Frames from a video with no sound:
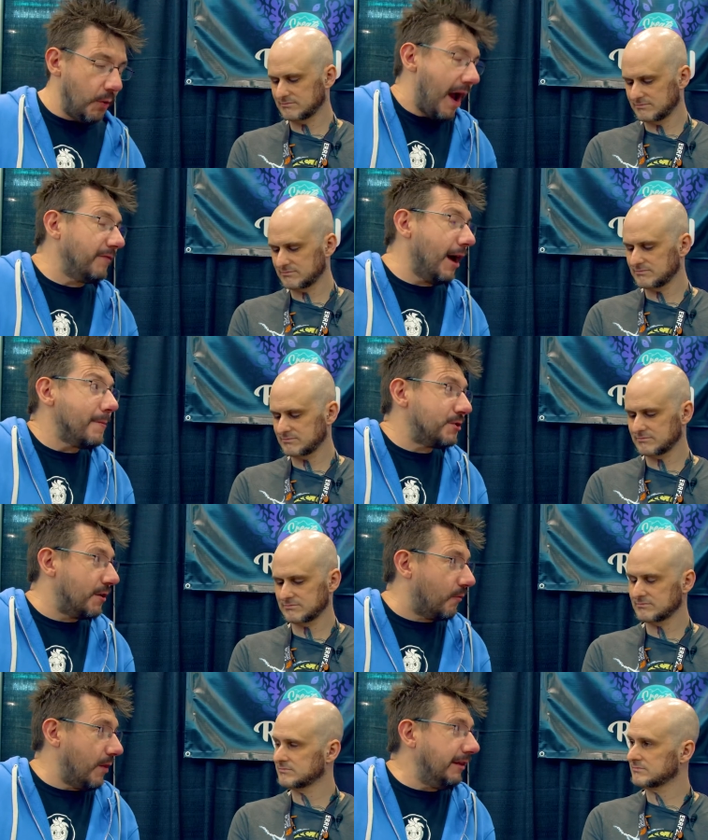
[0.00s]
Speaker 1: you have the option
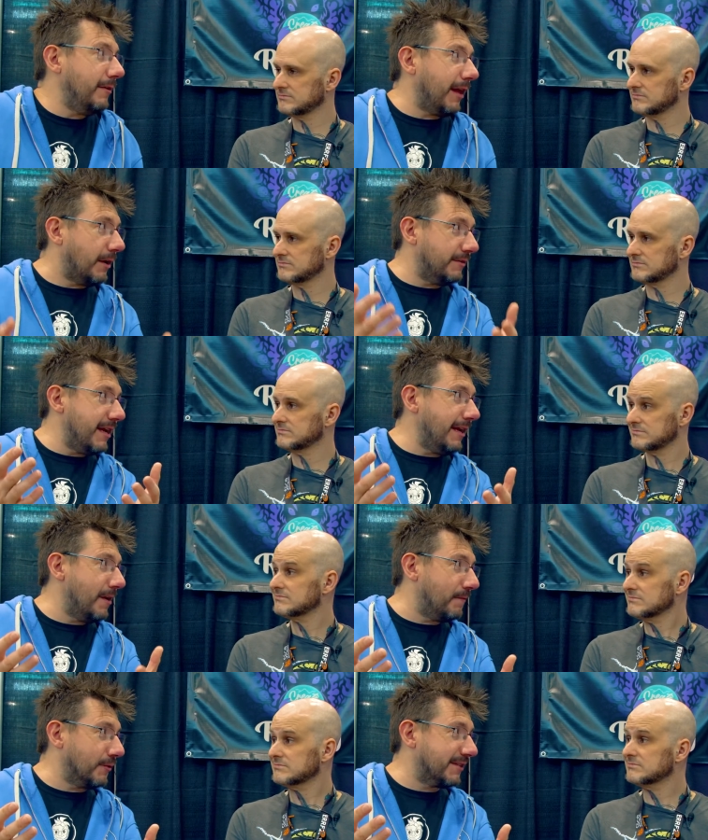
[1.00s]
of really like taking
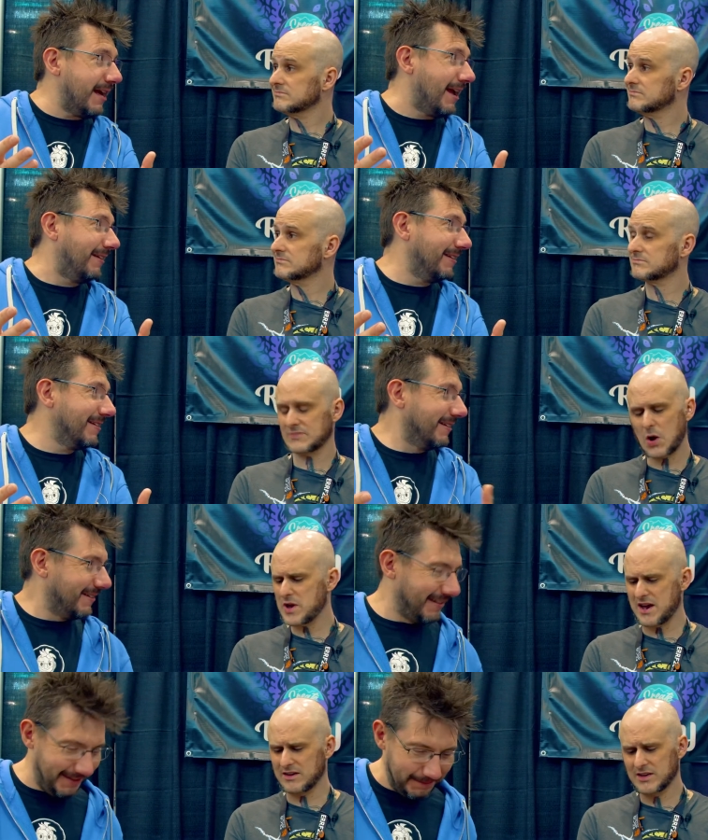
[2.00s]
it full send. Oh
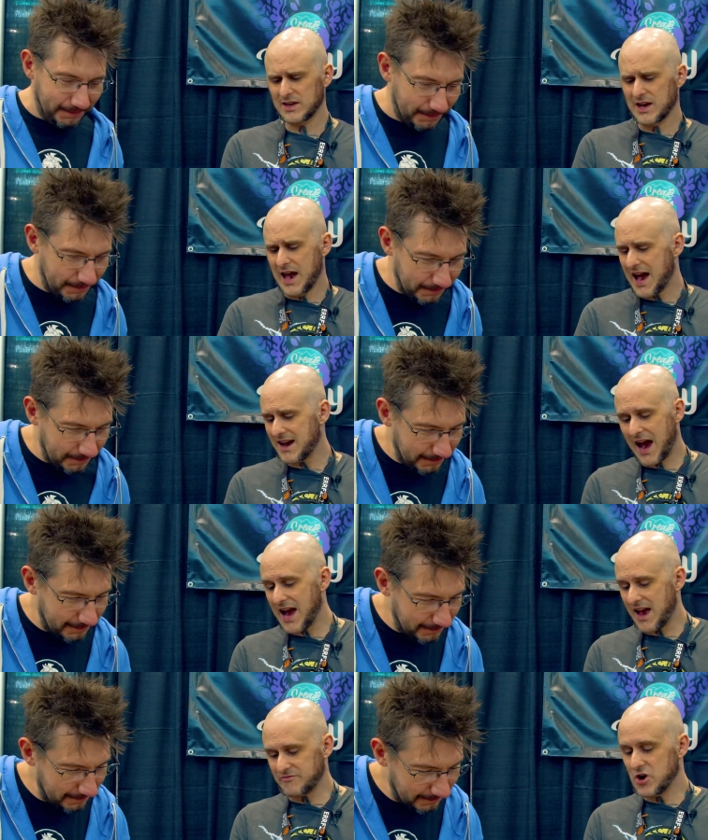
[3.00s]
yeah.
Speaker 2: I,
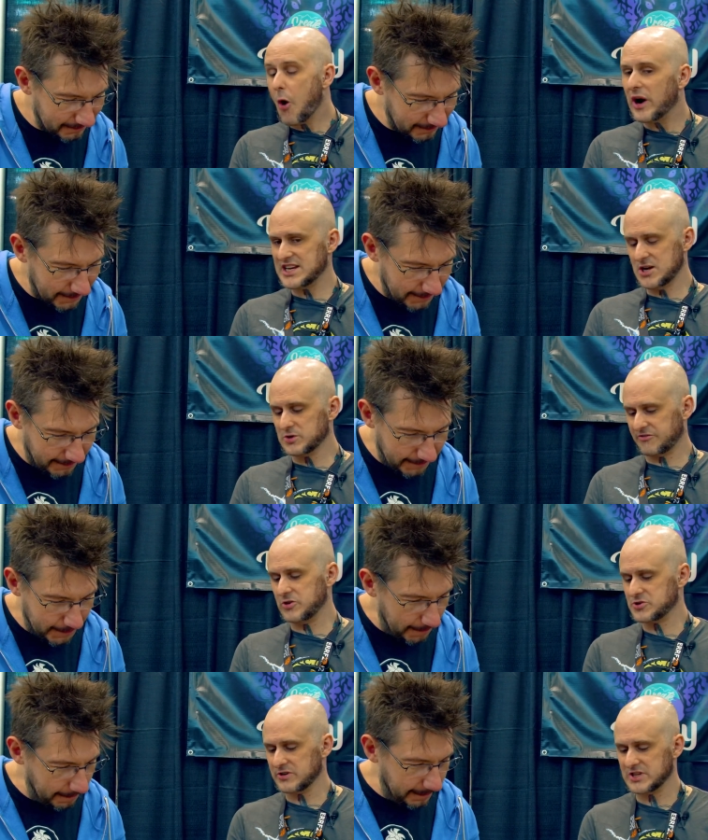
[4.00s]
I have no idea what the
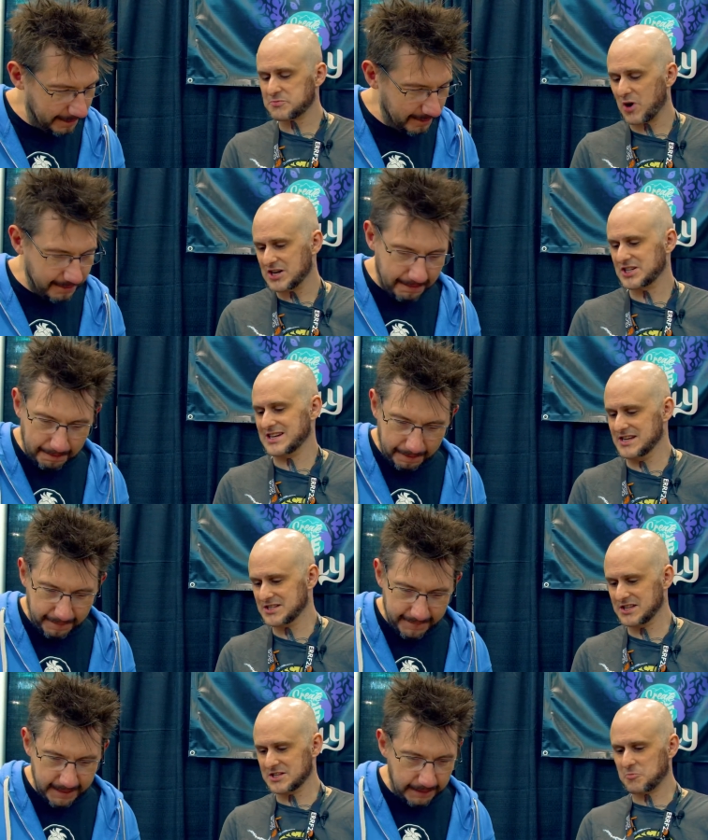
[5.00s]
future of this project
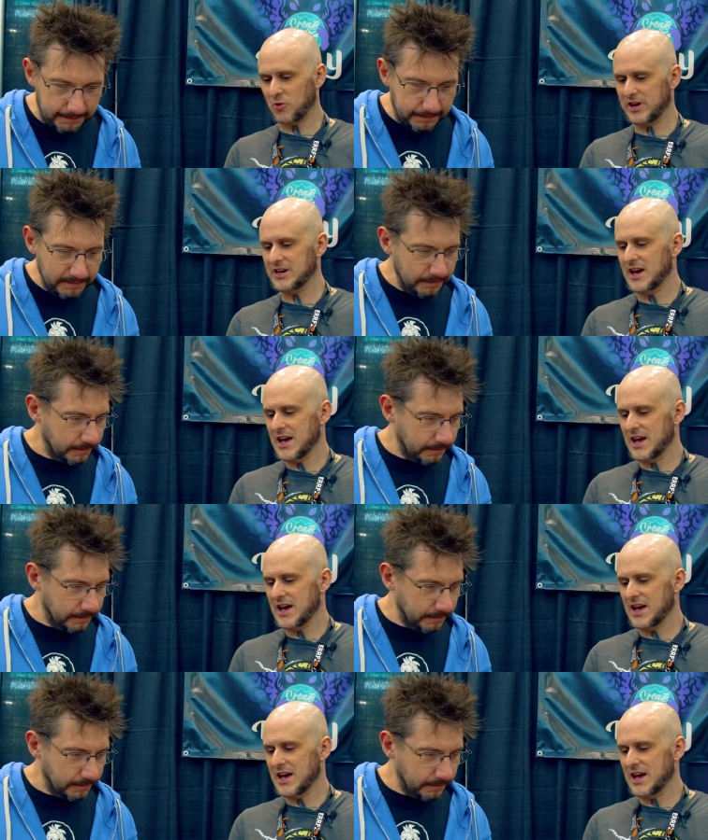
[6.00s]
is at this point.